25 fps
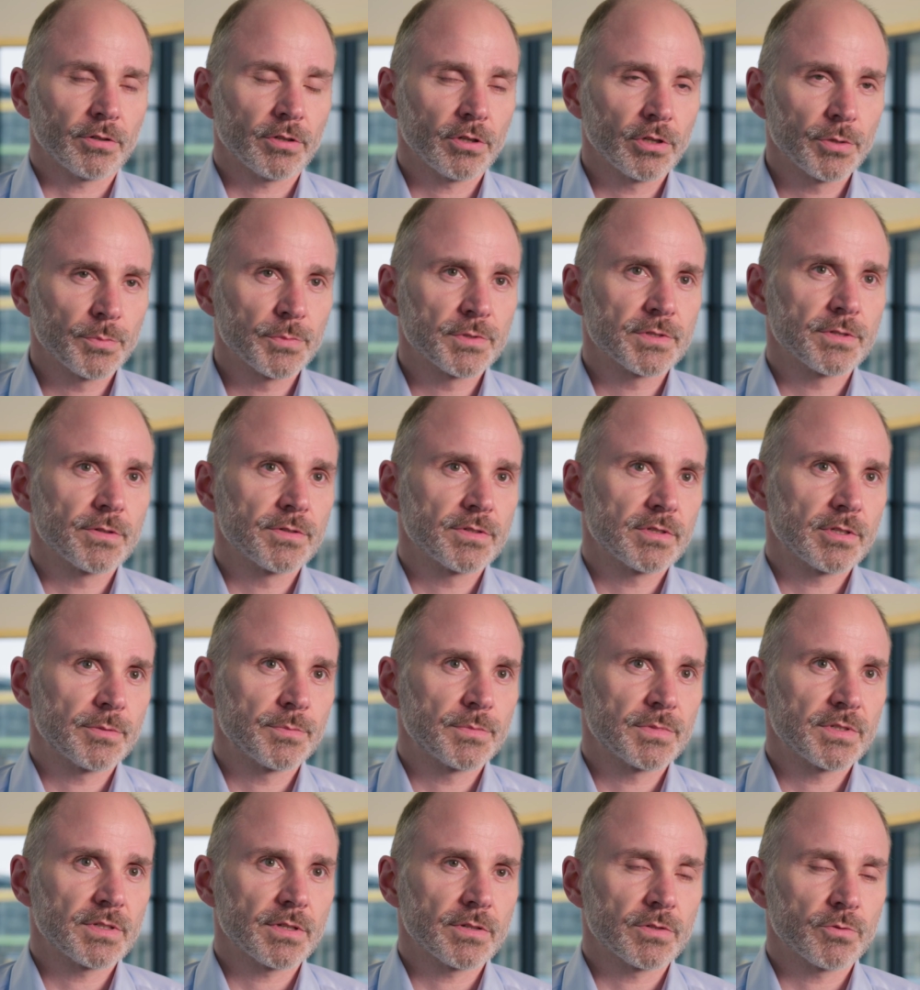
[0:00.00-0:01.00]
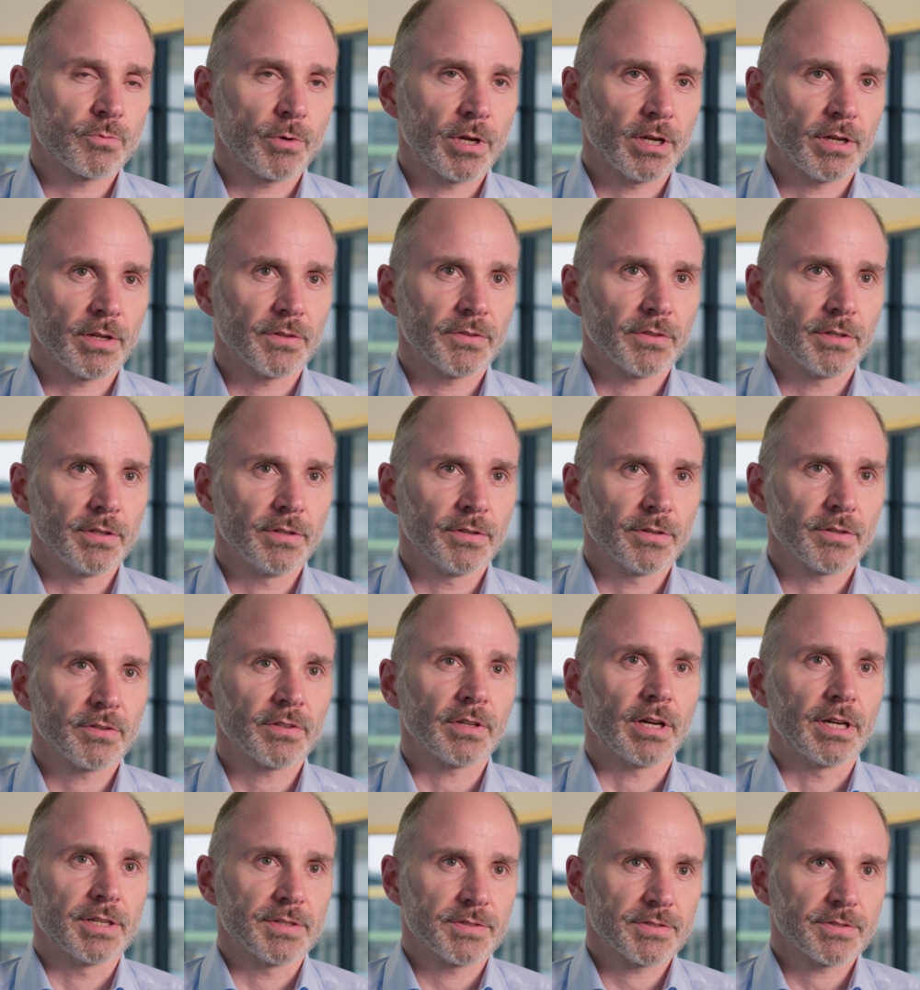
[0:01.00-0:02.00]
autonomous systems, as well as in the
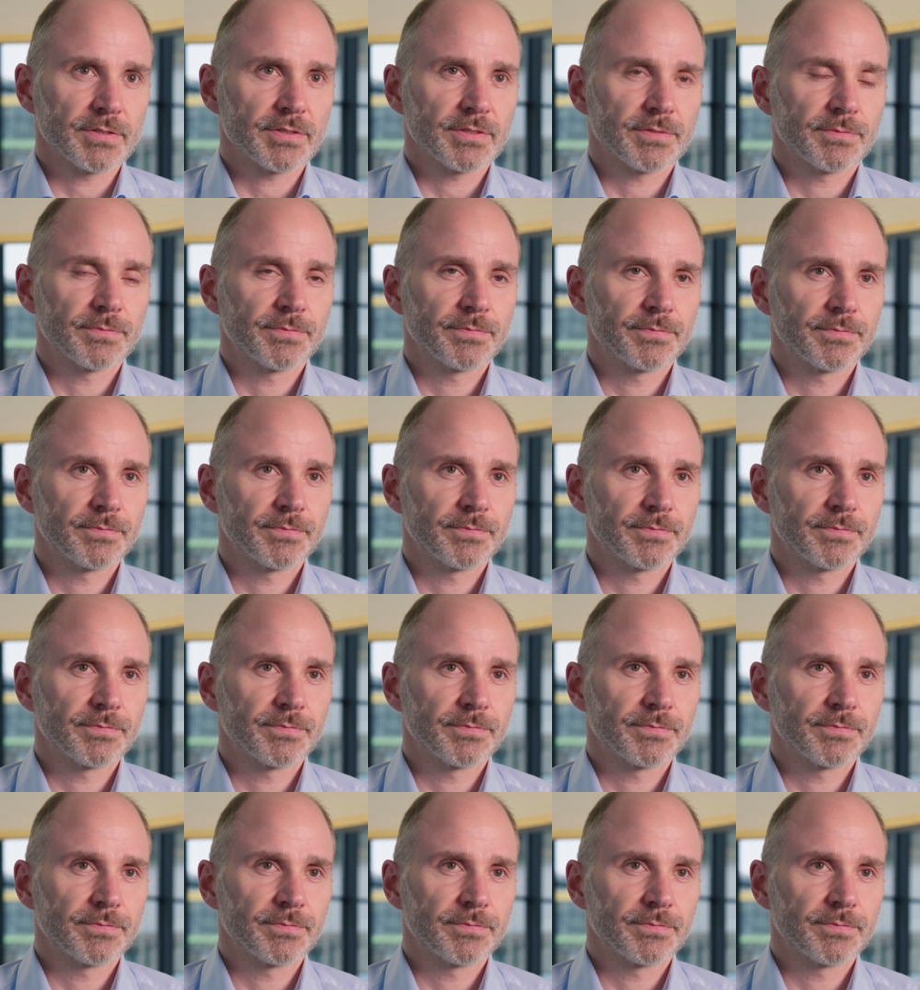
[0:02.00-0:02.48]
sciences.